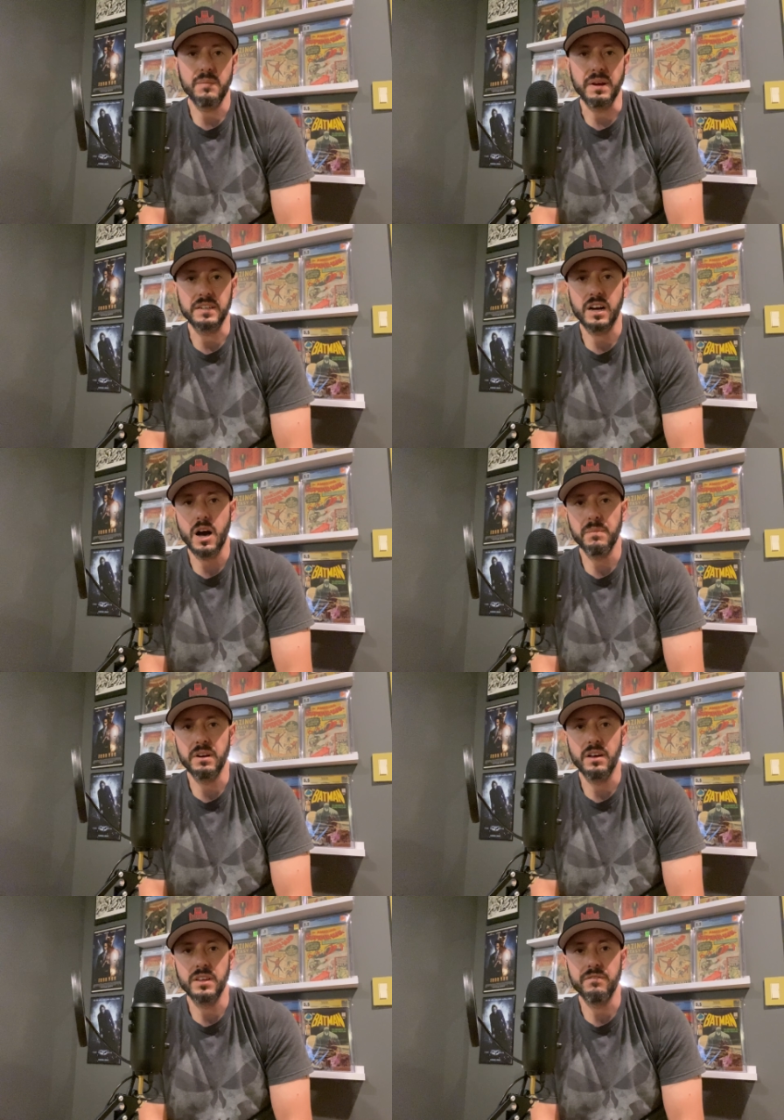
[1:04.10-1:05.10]
and comment
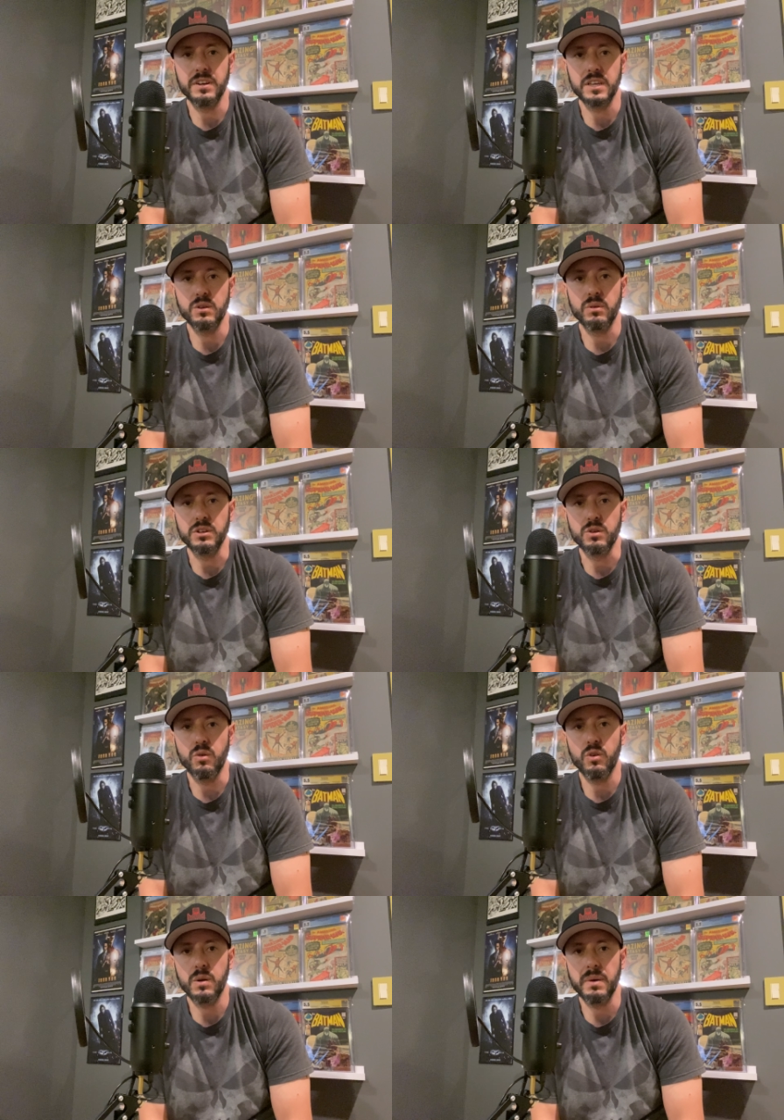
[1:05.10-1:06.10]
on that video, and you're
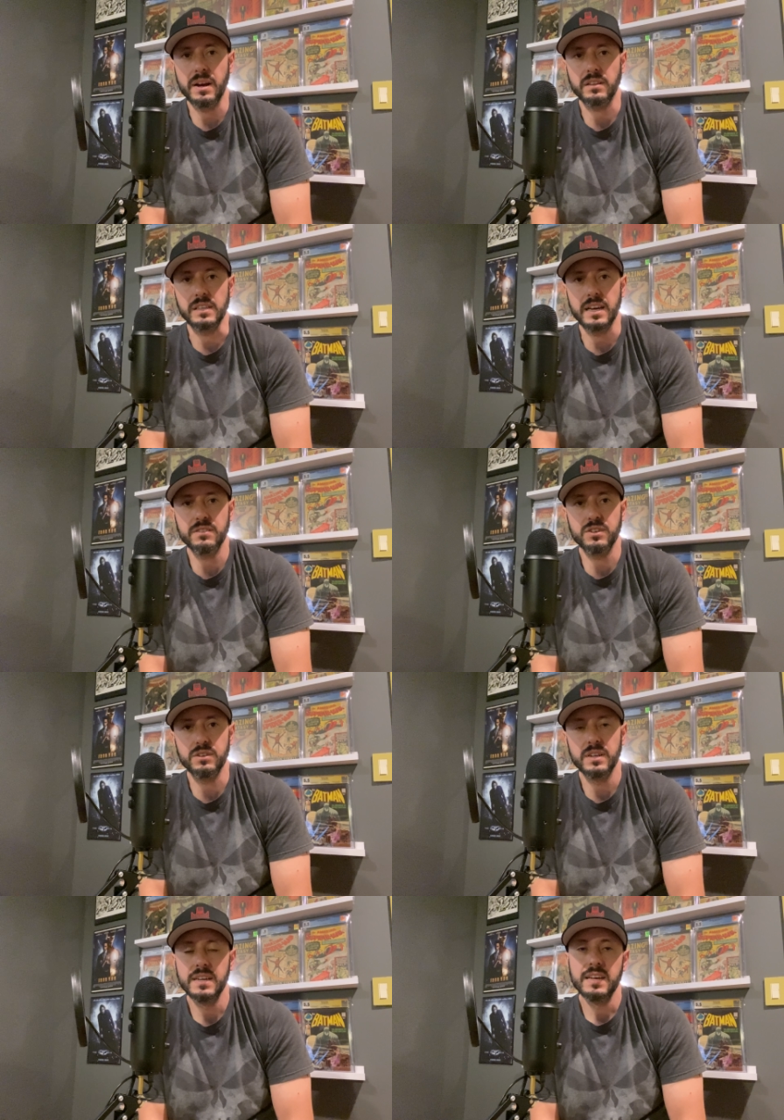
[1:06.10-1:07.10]
automatically
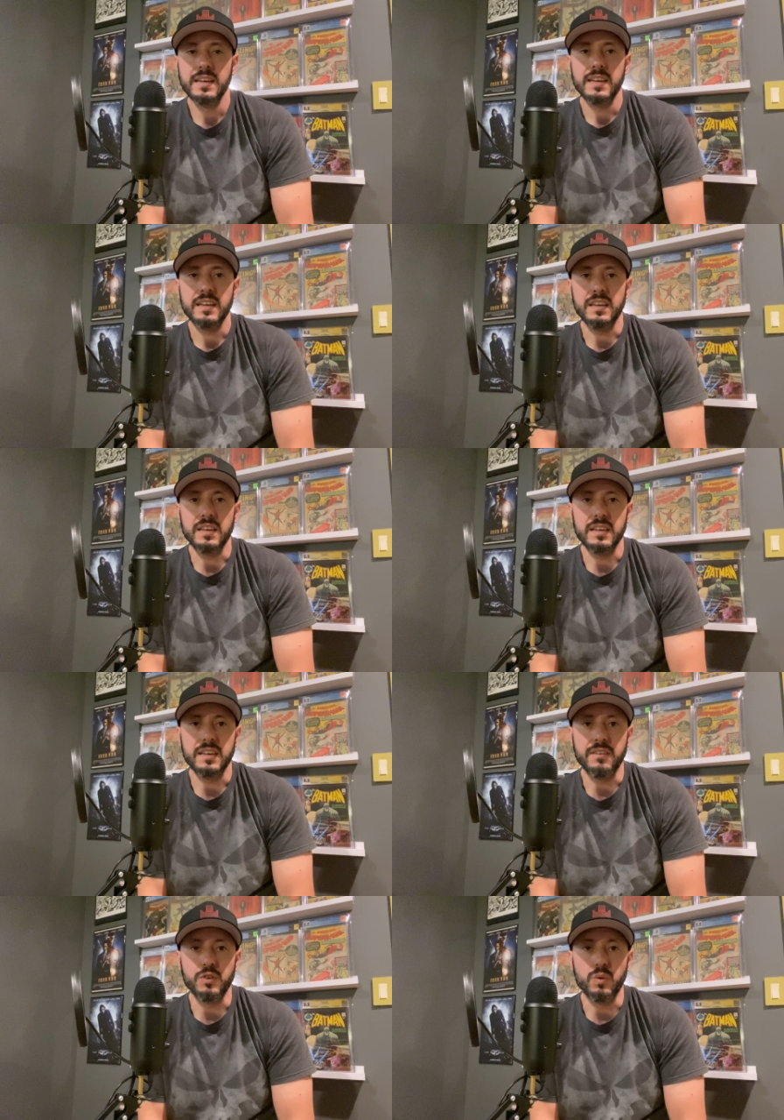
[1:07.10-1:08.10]
entered.
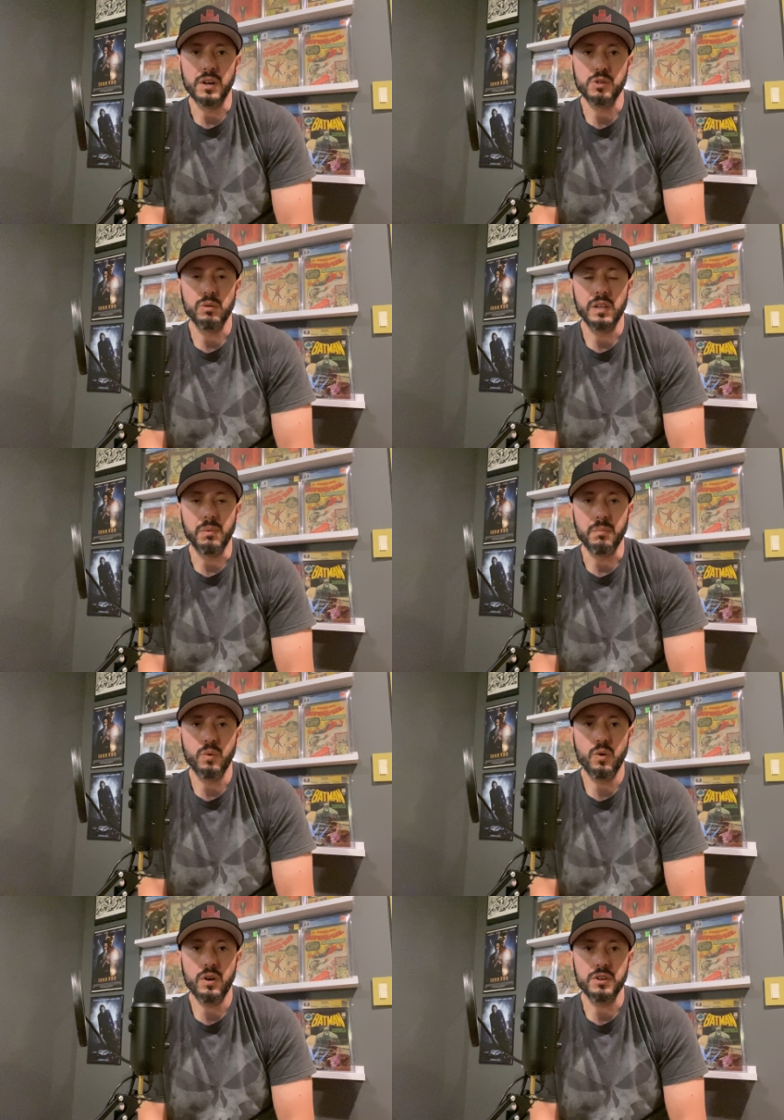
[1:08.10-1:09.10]
If you want to do a little bit
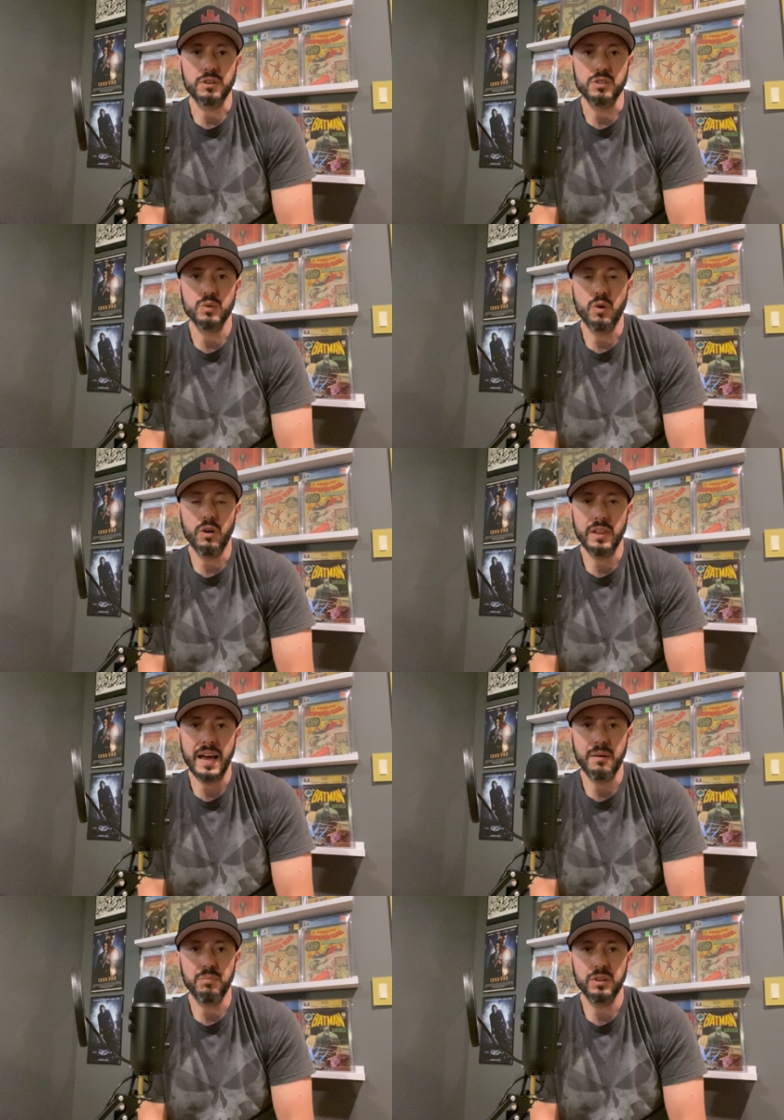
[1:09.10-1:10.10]
more, you could do all
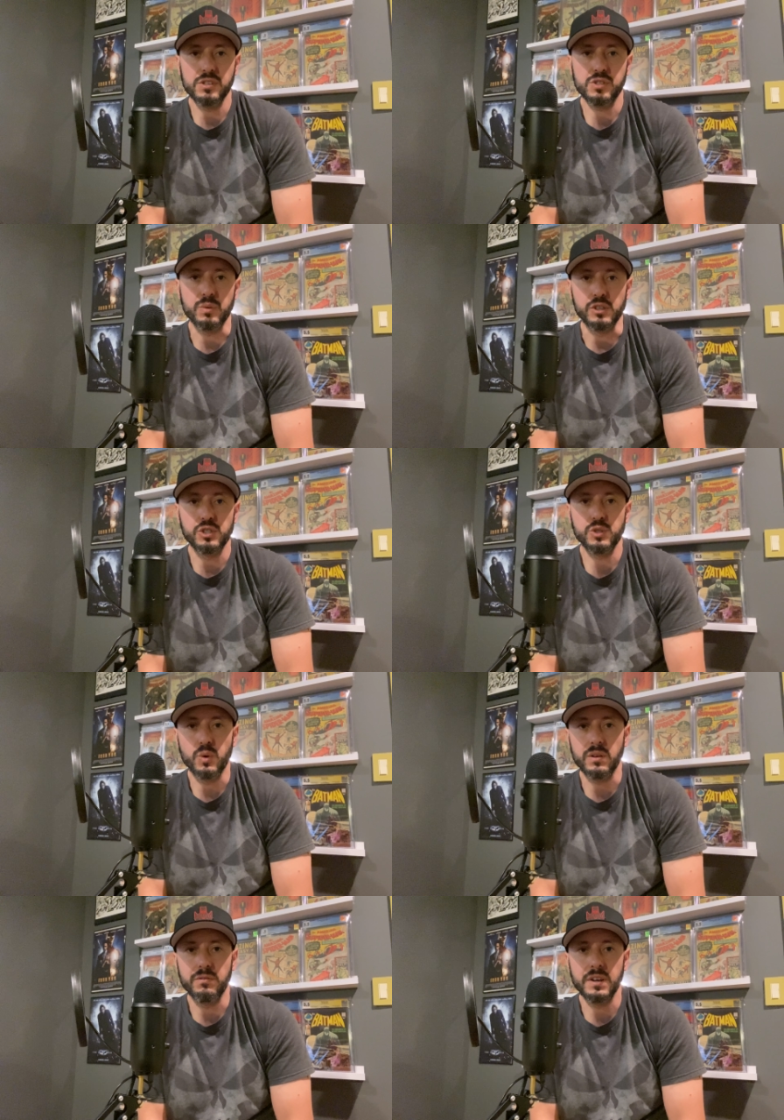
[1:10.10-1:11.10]
that, plus do a
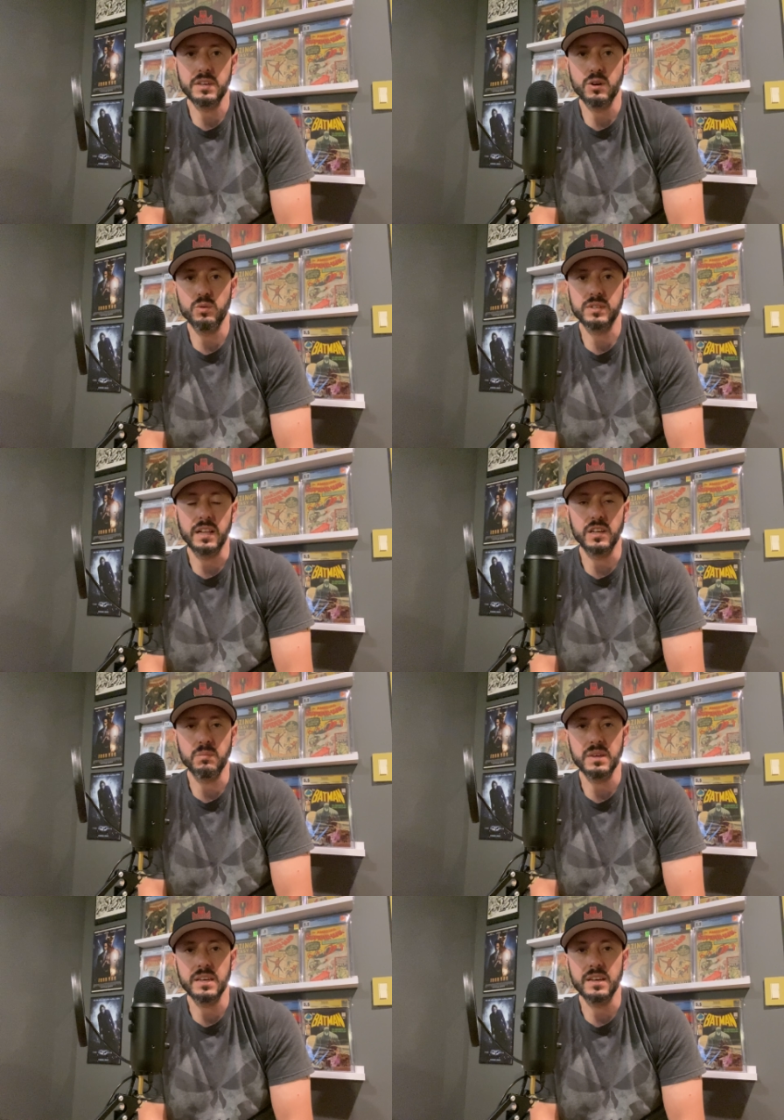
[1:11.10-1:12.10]
short video telling
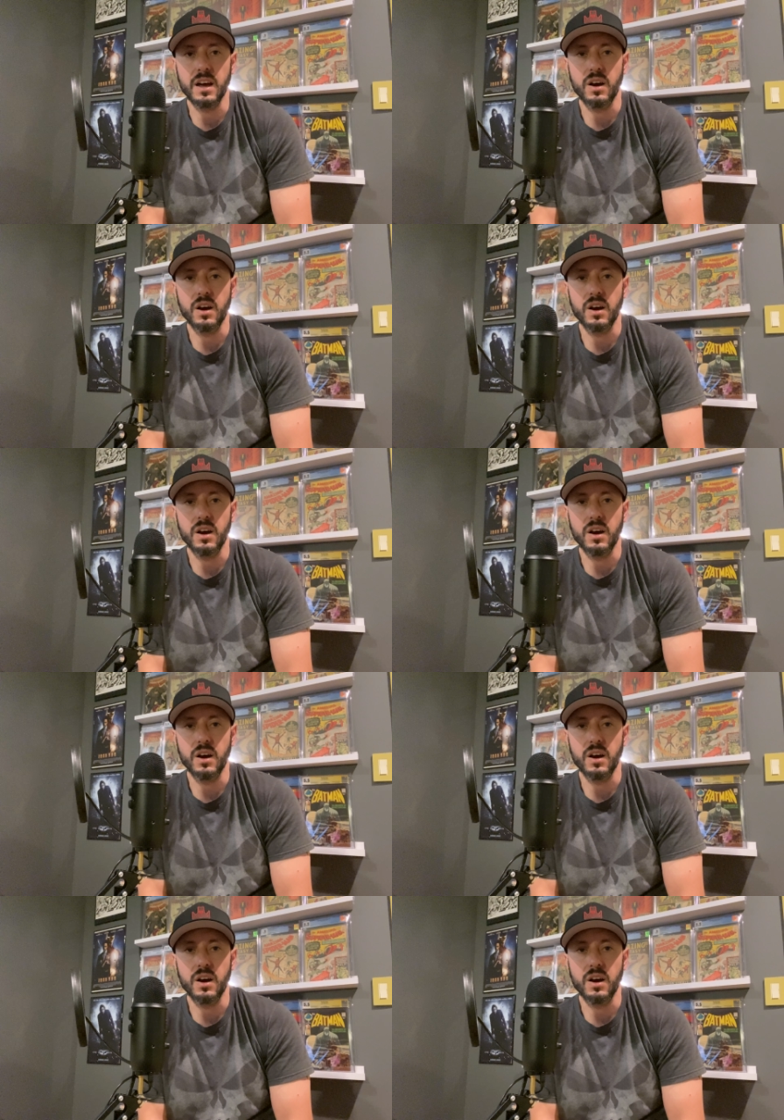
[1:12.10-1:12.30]
me